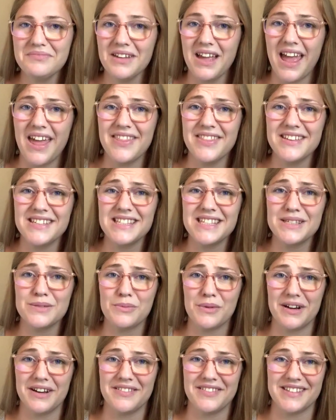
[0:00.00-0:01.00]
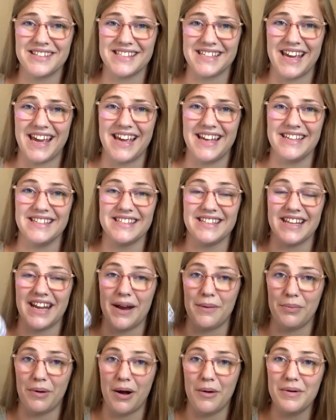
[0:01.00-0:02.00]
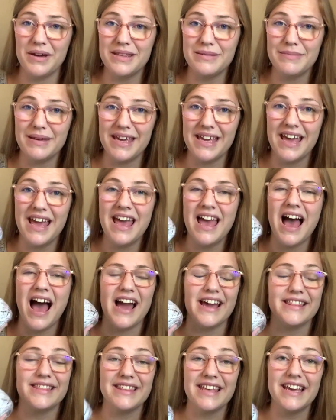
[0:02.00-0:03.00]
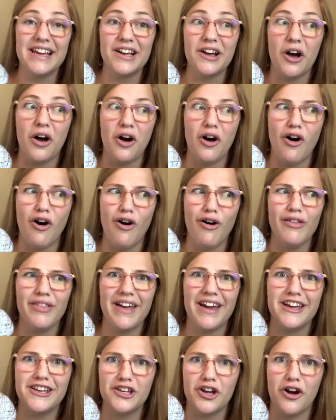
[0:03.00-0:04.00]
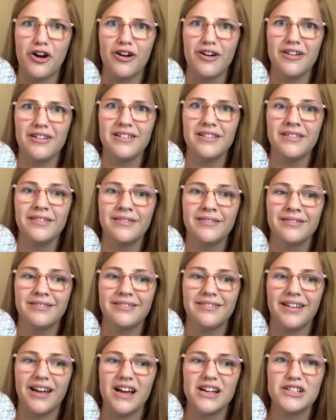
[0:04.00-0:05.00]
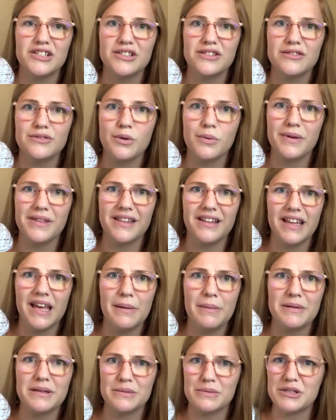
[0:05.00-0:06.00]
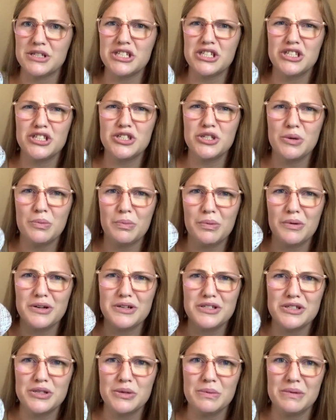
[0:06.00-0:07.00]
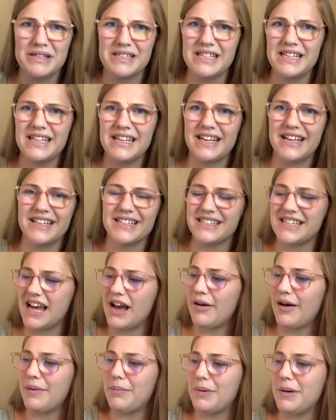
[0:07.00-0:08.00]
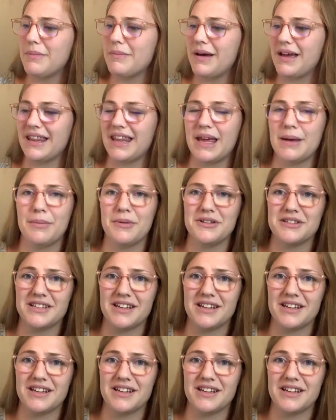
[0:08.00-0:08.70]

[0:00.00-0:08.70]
And this is one of the skeins that I brought with me. I think all that yarn I just threw away the labels, which is super, super silly because now I put my labels